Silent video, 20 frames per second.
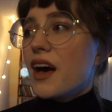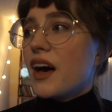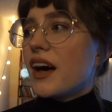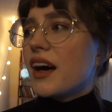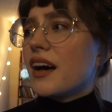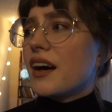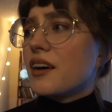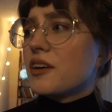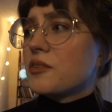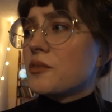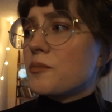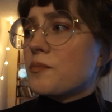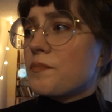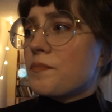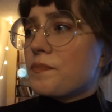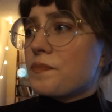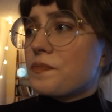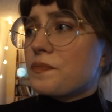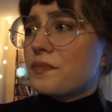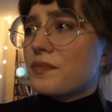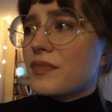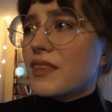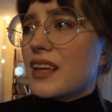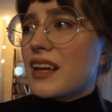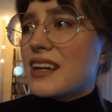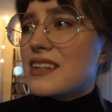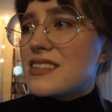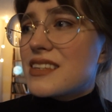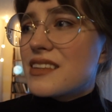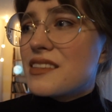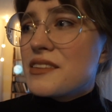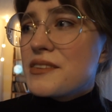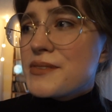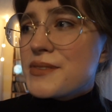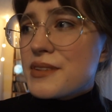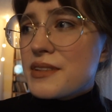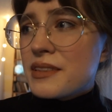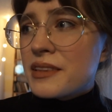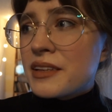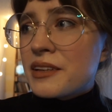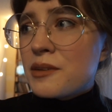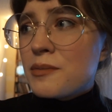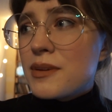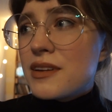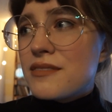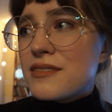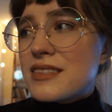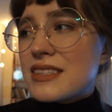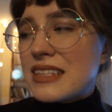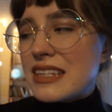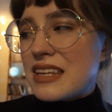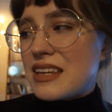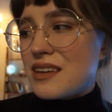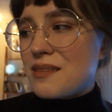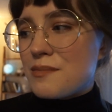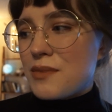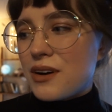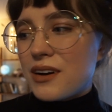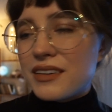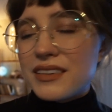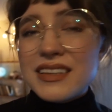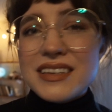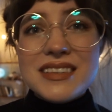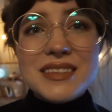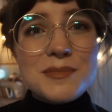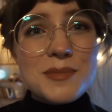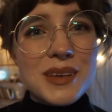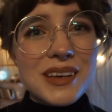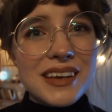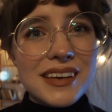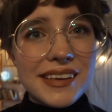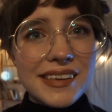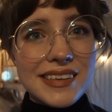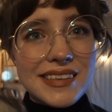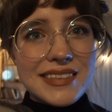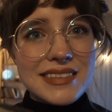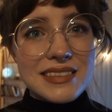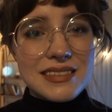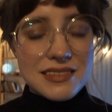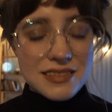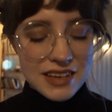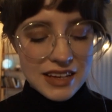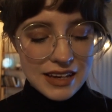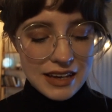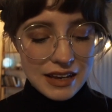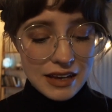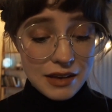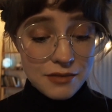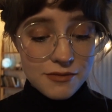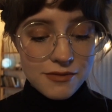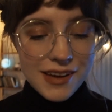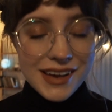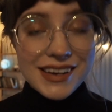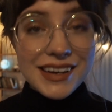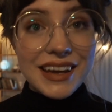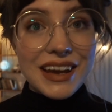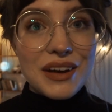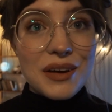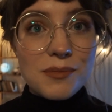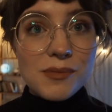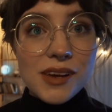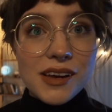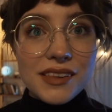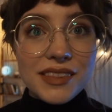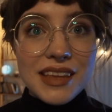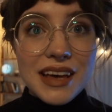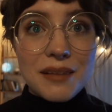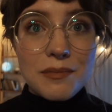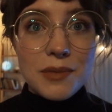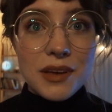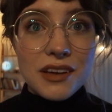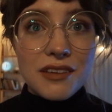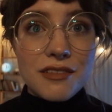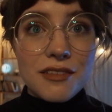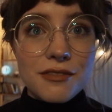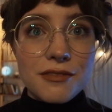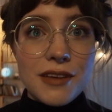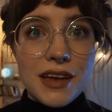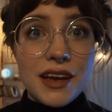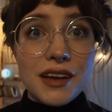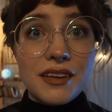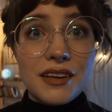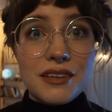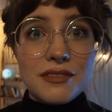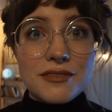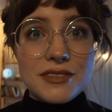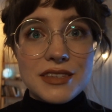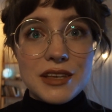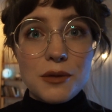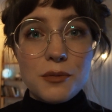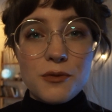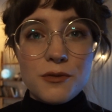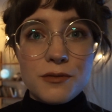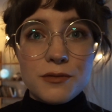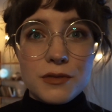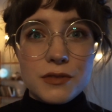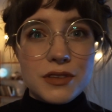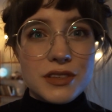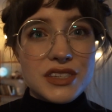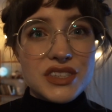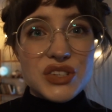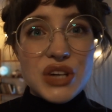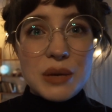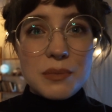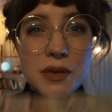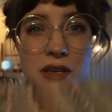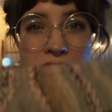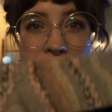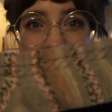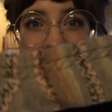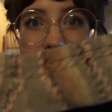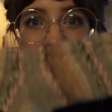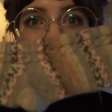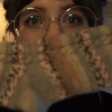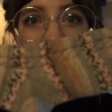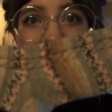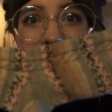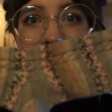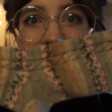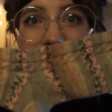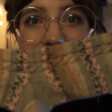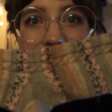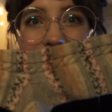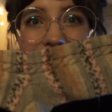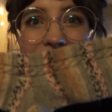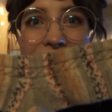I did lose a little bit of steam on these because I'm finding out I'm not that big of a fan of self-striping sock yarn.